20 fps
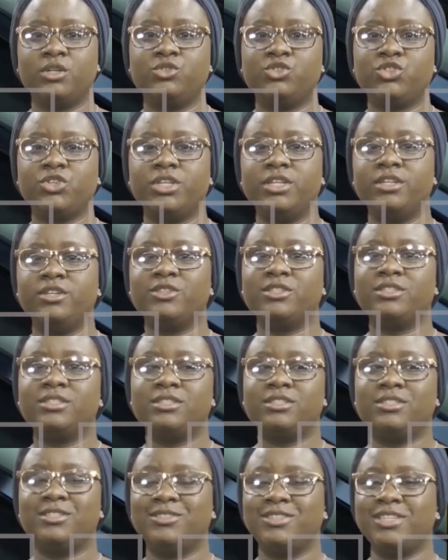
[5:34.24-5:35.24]
Joining us
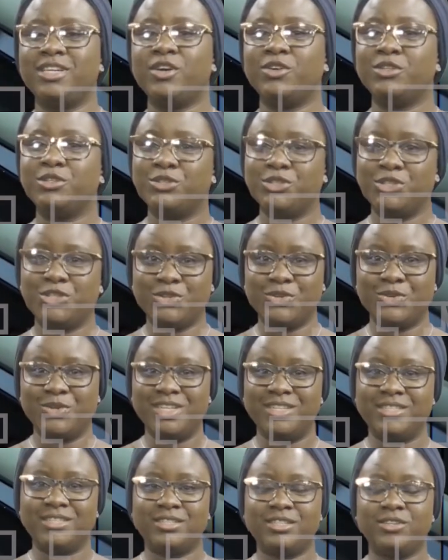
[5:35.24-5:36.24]
today on the show
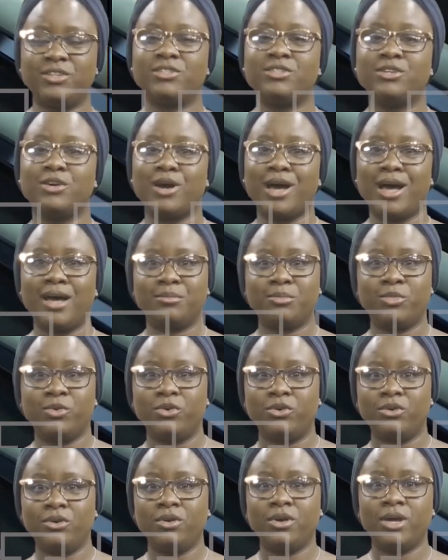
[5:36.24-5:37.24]
is Dr.
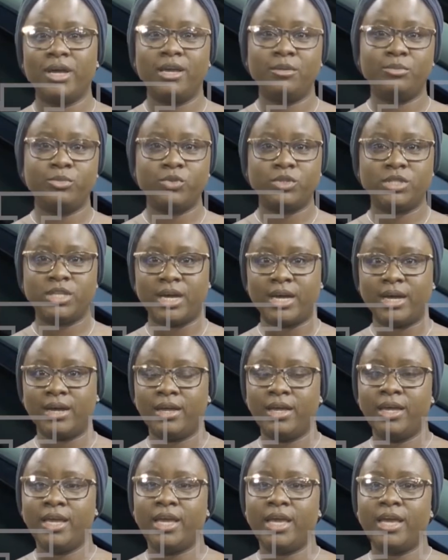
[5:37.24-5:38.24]
Agbo Ebuta,
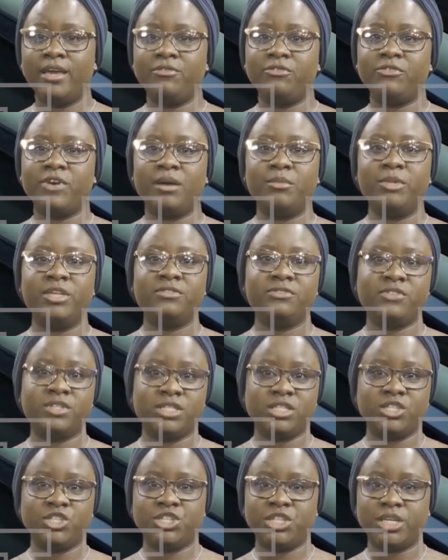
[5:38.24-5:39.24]
a family
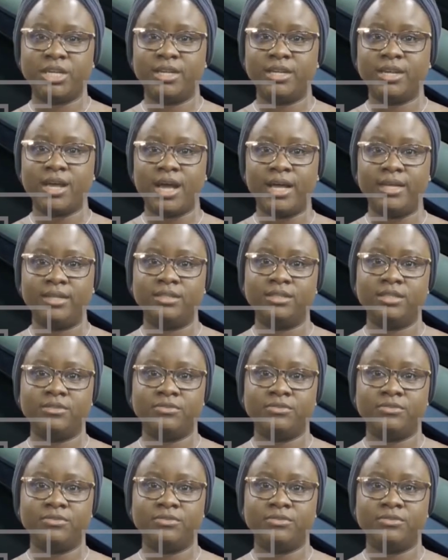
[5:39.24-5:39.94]
physician and